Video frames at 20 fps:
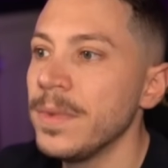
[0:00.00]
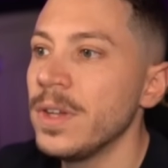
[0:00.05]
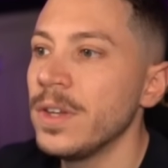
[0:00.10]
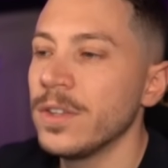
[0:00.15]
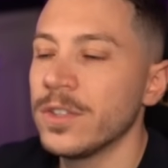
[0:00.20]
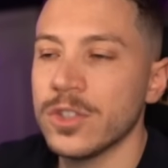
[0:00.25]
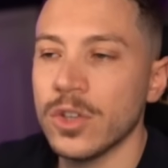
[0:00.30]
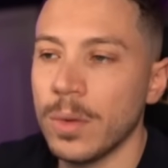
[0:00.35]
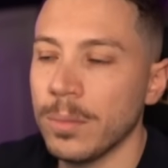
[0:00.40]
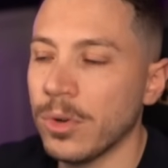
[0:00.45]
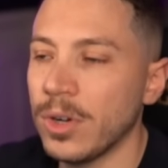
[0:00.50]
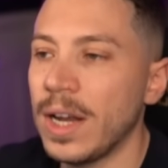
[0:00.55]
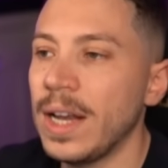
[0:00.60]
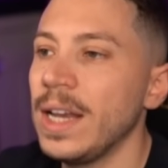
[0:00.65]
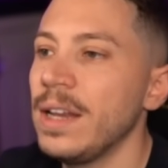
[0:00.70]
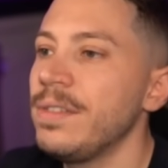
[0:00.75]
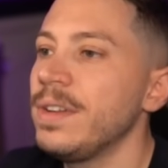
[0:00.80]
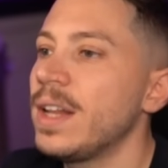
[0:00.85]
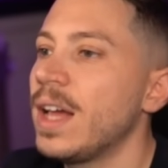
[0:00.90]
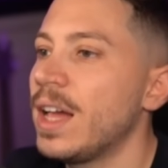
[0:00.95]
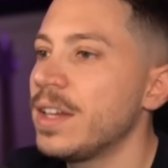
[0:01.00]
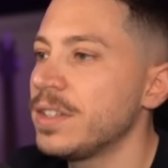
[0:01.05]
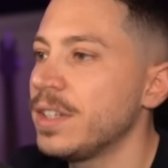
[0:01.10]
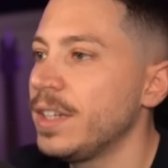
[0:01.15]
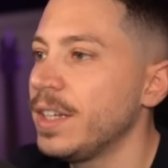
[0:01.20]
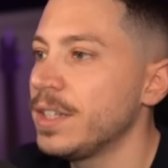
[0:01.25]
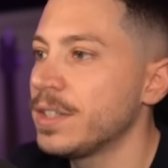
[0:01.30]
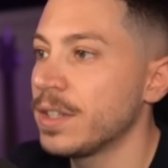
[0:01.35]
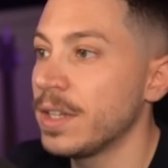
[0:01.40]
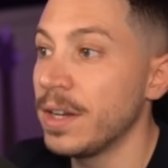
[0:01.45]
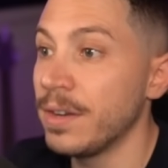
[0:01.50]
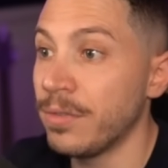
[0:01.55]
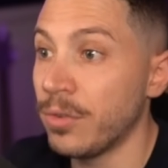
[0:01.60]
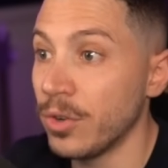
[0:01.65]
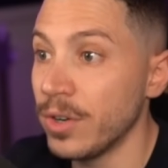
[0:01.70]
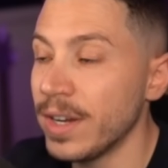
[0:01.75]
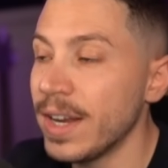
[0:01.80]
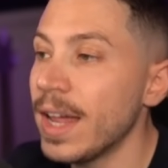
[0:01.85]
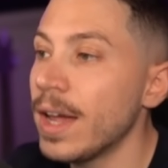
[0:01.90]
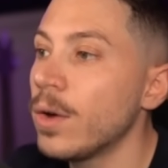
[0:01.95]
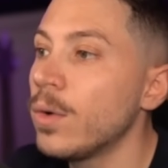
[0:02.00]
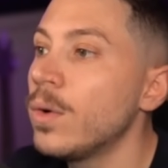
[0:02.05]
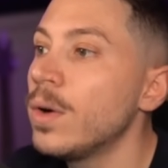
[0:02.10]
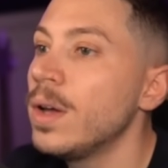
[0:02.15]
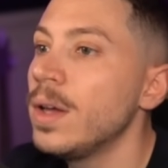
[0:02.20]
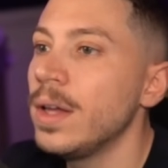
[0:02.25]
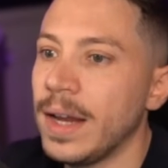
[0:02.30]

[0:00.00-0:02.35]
So I'm gonna leave it as it is for now.